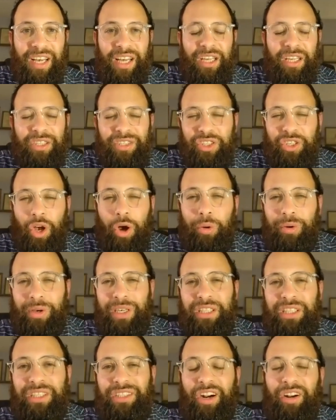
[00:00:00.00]
So he
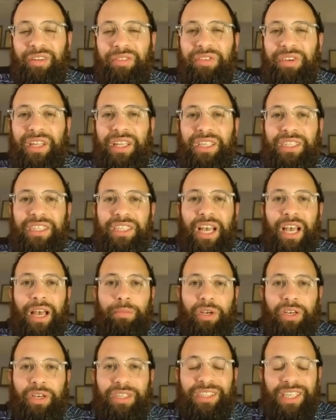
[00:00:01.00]
started feeling sad
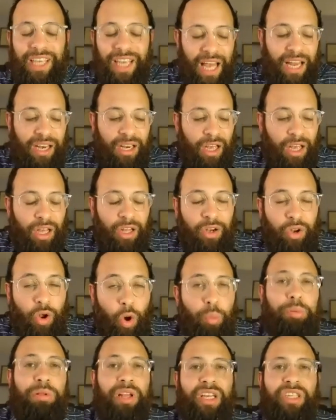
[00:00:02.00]
because, again, no
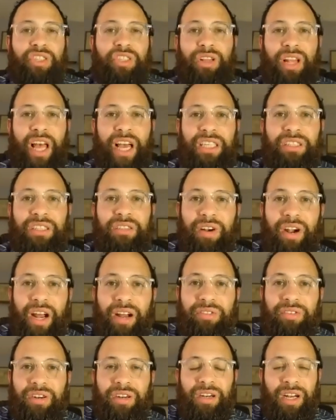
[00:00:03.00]
pleasure lasts
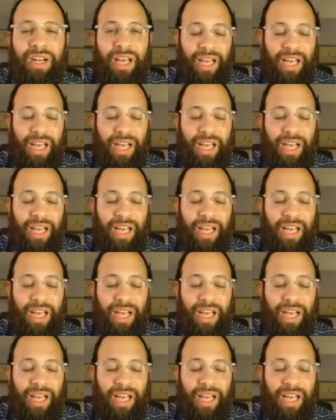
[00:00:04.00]
forever.